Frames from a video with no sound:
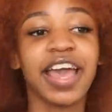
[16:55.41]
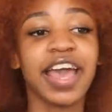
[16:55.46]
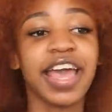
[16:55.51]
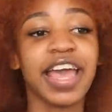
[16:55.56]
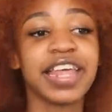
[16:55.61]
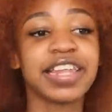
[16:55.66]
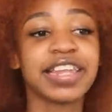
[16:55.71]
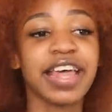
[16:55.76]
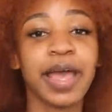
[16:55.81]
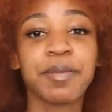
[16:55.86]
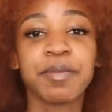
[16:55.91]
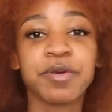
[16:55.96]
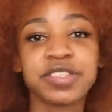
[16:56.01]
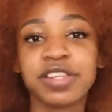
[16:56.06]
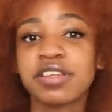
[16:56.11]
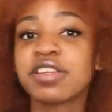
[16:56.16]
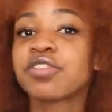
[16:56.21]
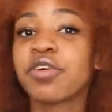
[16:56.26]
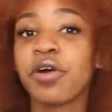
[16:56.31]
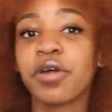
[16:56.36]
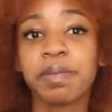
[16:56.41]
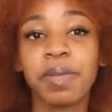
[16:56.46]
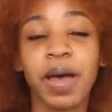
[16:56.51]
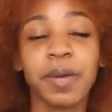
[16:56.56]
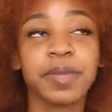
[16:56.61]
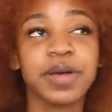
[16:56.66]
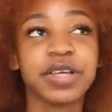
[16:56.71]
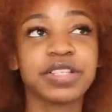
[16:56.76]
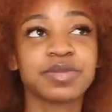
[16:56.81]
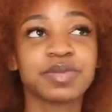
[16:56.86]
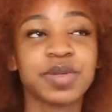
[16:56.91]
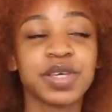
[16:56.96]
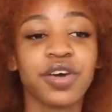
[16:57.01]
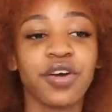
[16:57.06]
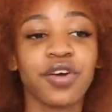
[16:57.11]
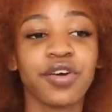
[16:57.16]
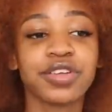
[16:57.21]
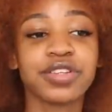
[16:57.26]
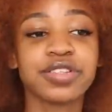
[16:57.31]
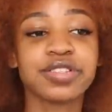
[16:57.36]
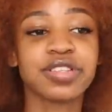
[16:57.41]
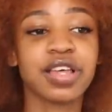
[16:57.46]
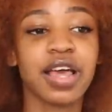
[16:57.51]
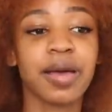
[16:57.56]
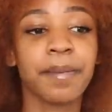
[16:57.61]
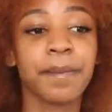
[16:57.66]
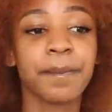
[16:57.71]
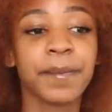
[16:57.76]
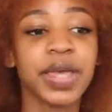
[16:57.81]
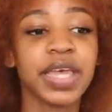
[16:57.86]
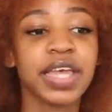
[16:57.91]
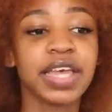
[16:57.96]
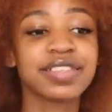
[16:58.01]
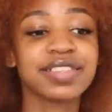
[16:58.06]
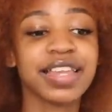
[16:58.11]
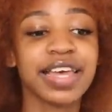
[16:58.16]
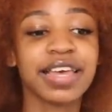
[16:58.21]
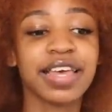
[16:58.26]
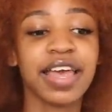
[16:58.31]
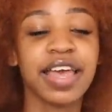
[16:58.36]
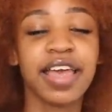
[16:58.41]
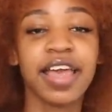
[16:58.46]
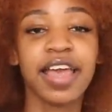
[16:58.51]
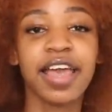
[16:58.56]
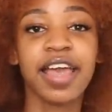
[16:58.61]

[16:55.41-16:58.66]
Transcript: and I posted it on purpose because May, it's like